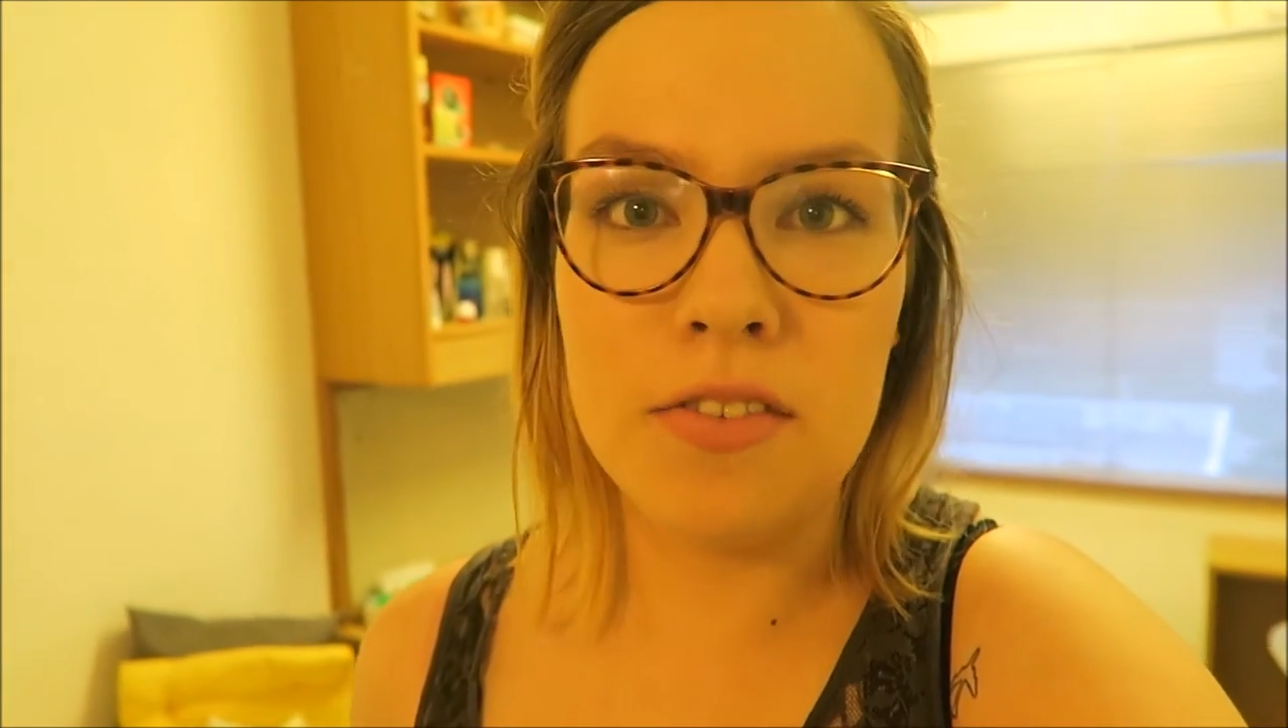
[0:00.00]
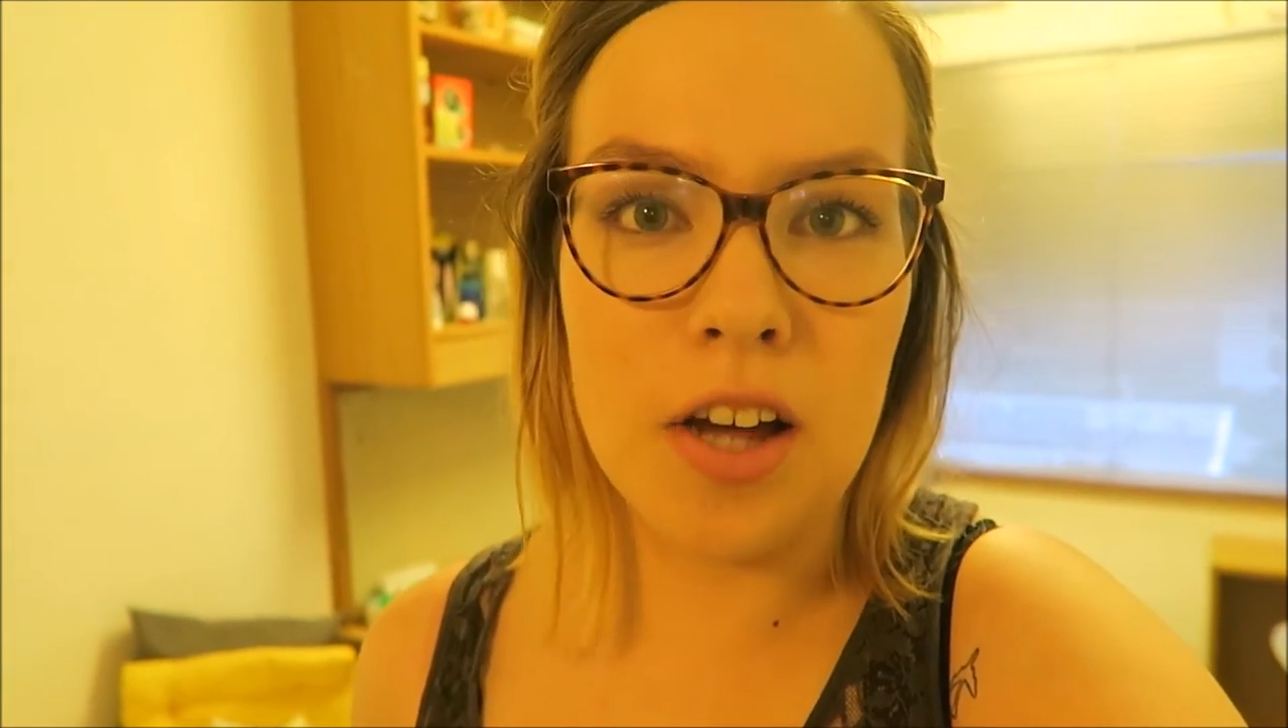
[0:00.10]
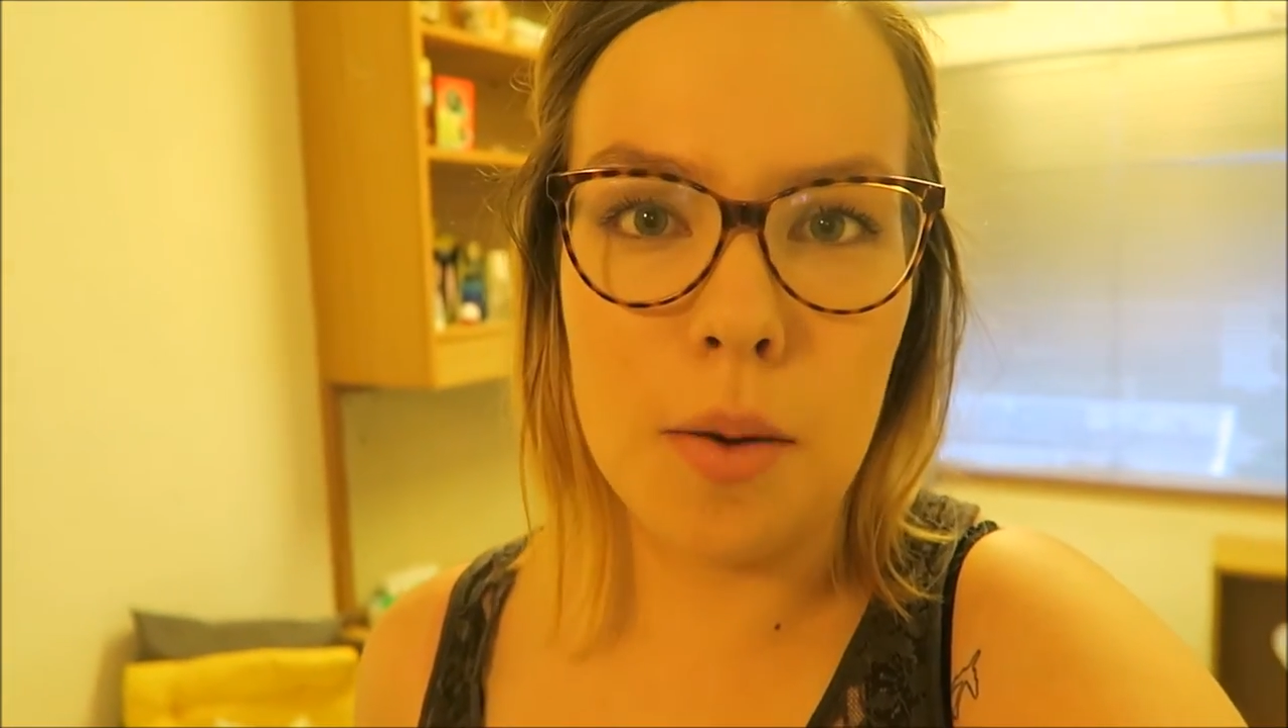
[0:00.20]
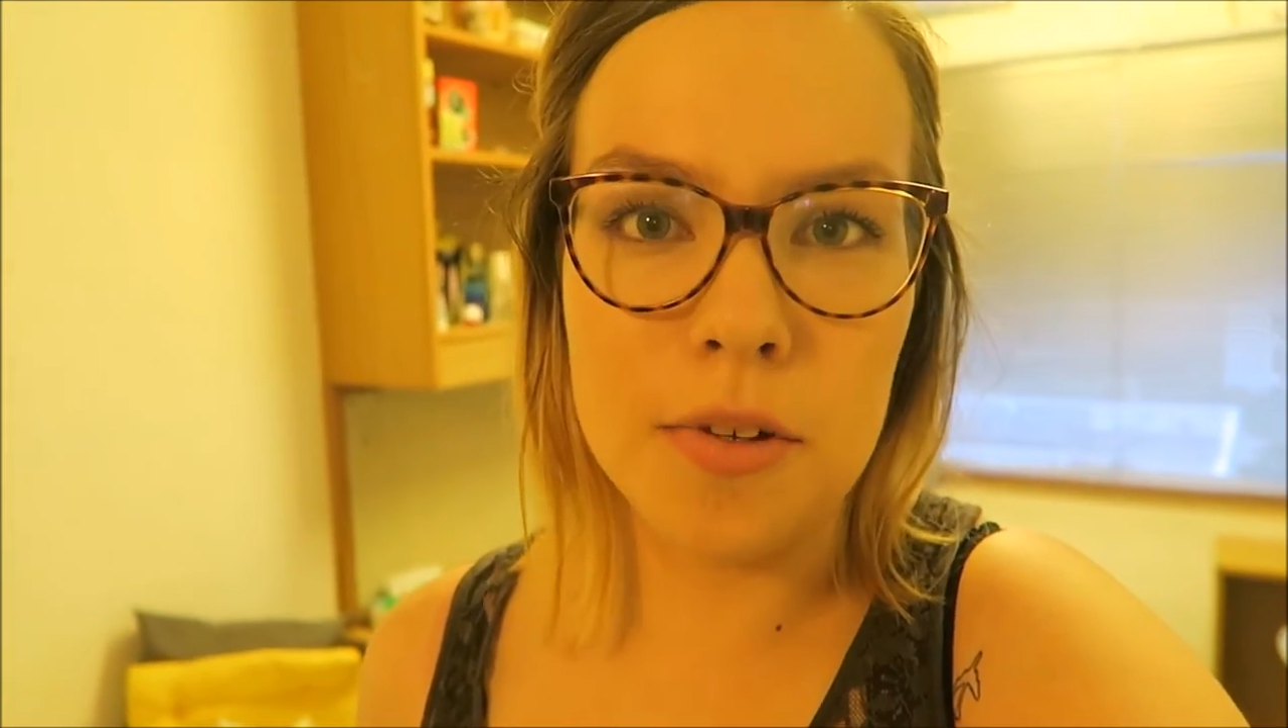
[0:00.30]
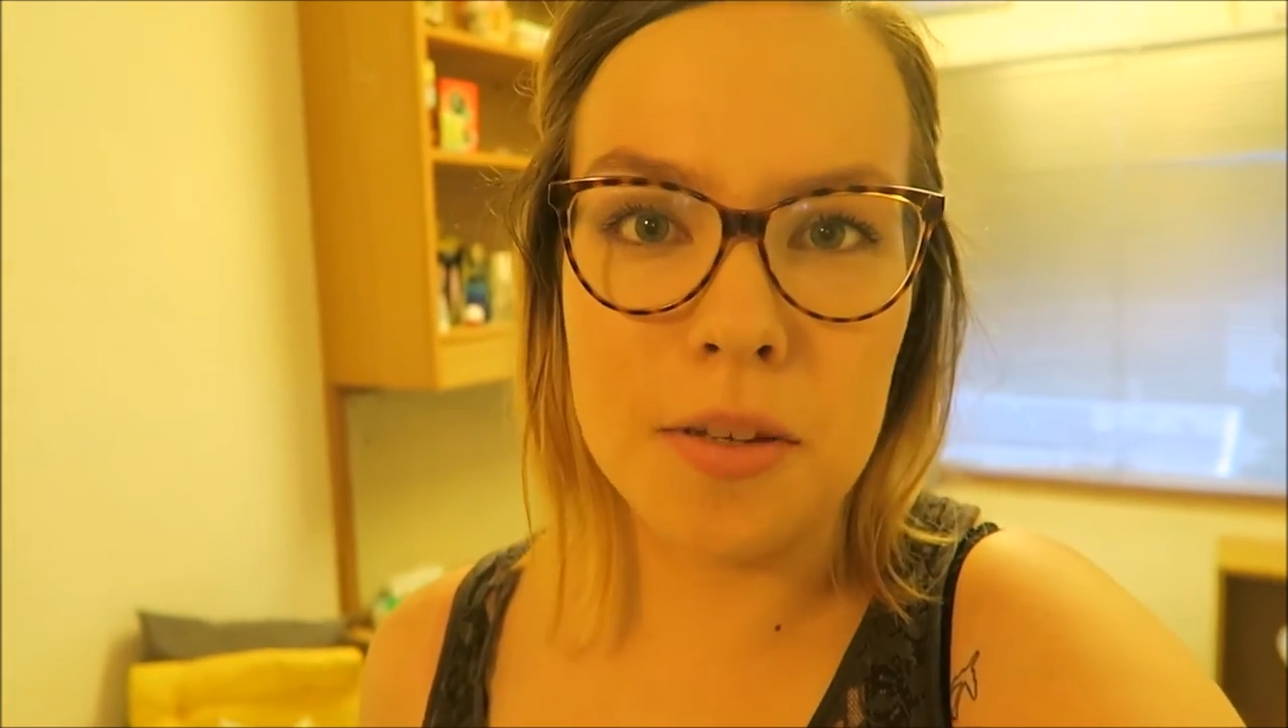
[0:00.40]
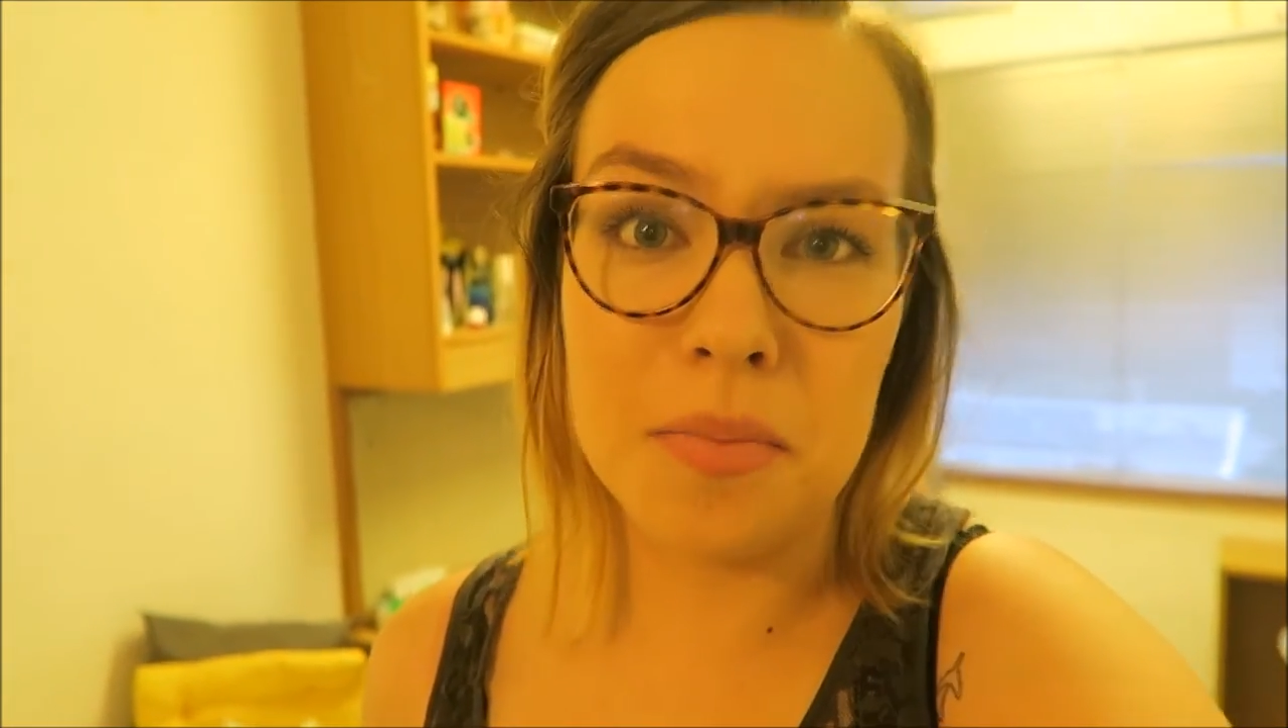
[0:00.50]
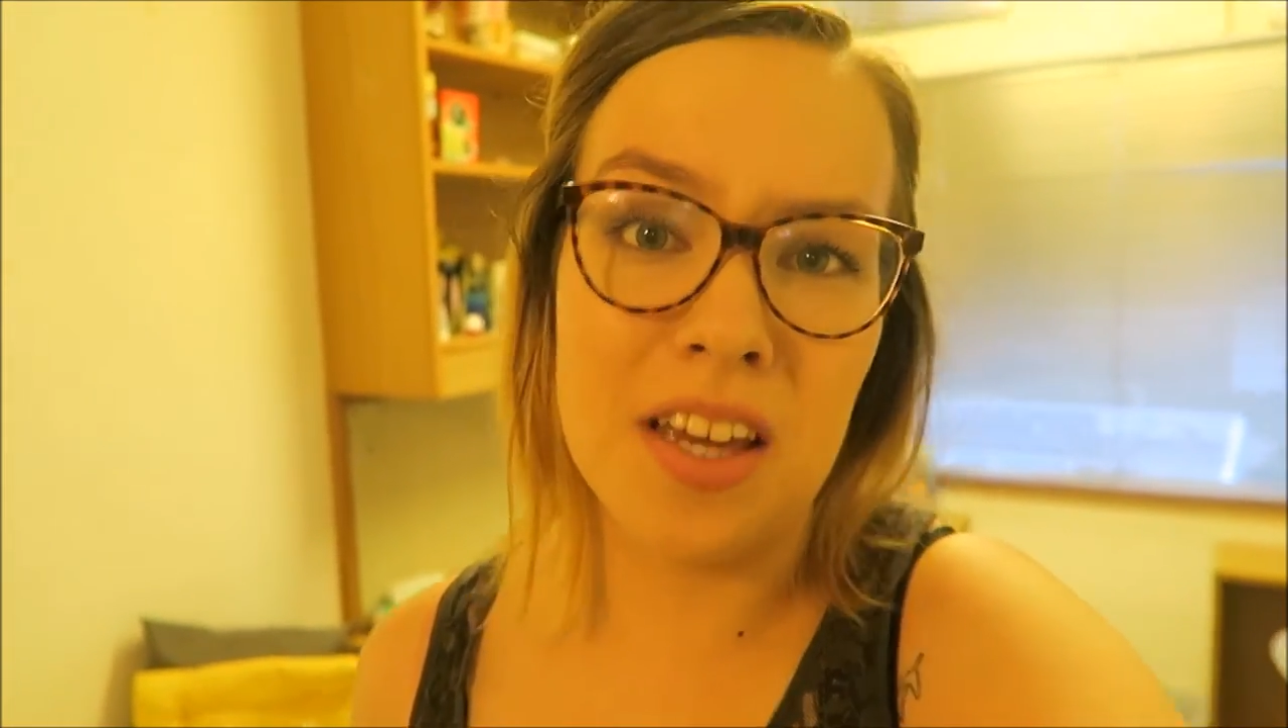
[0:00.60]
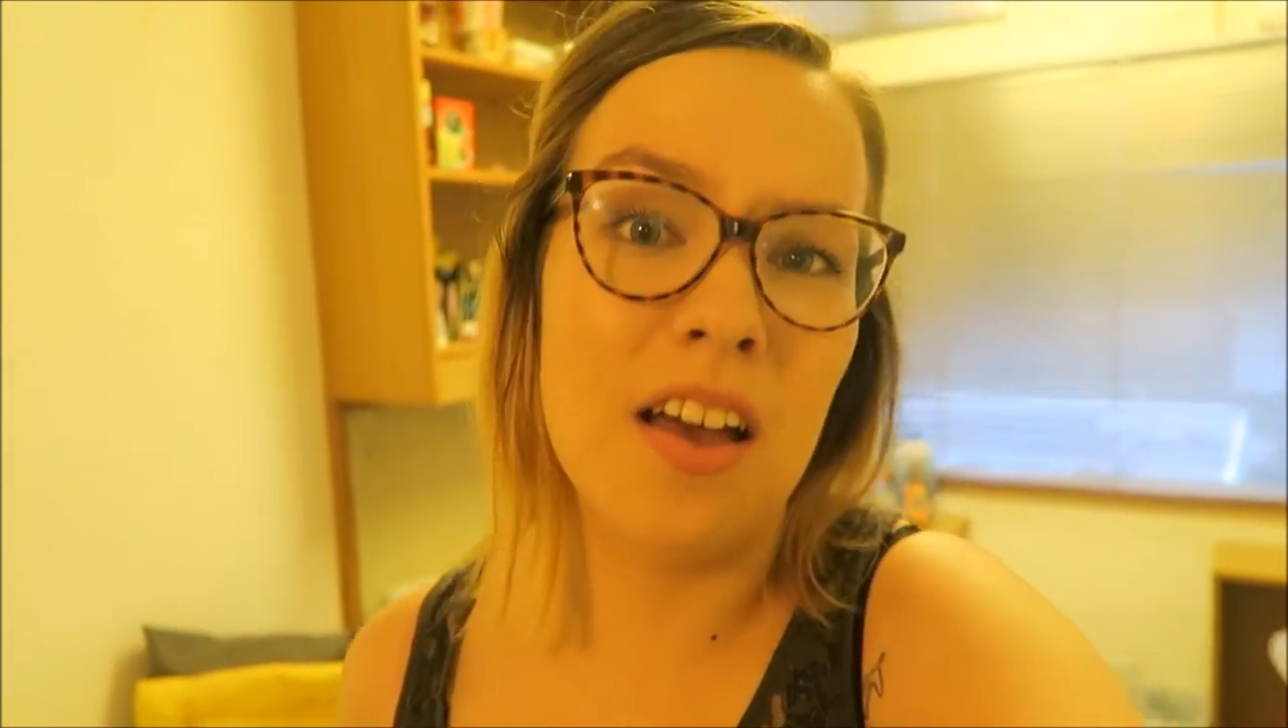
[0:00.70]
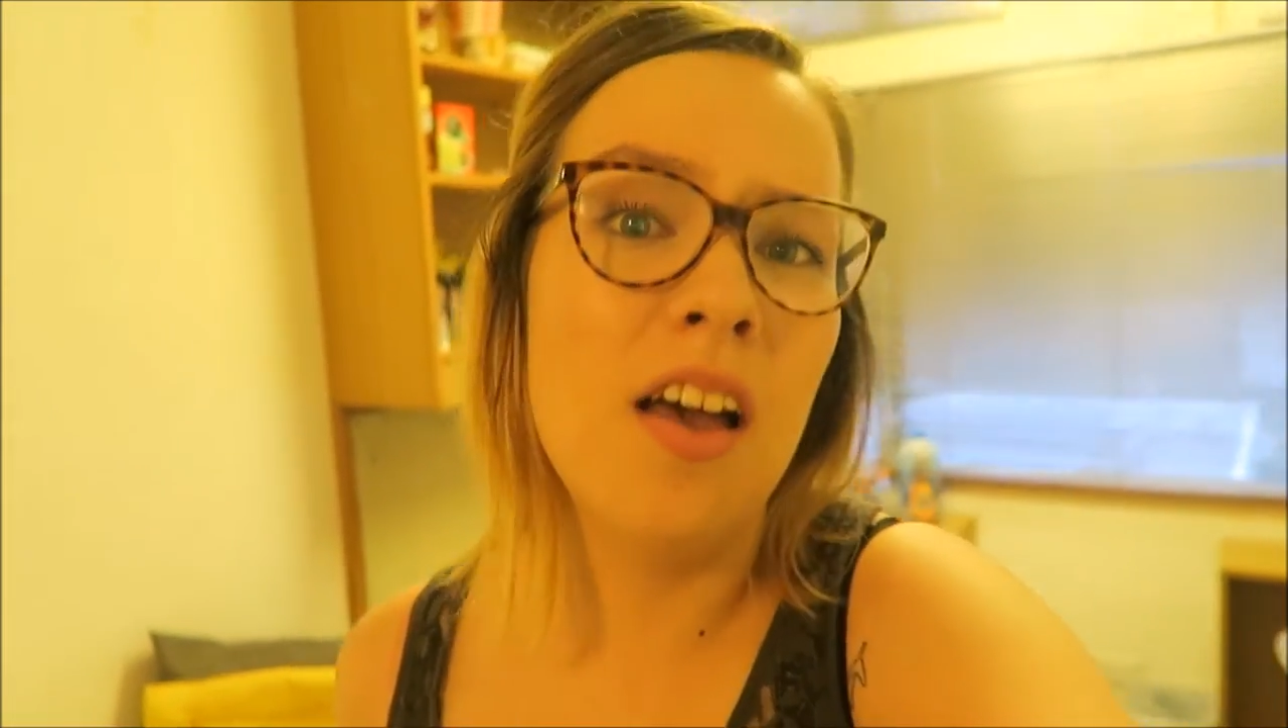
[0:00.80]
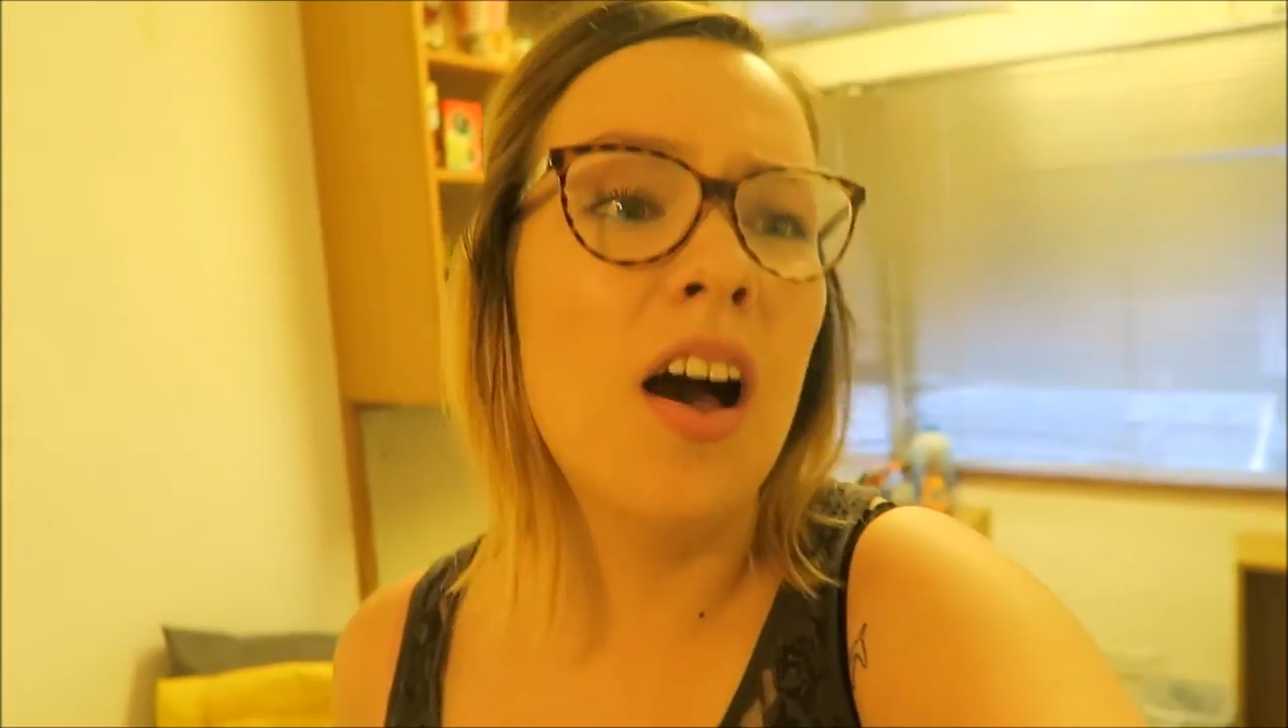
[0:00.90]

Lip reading: of time or something.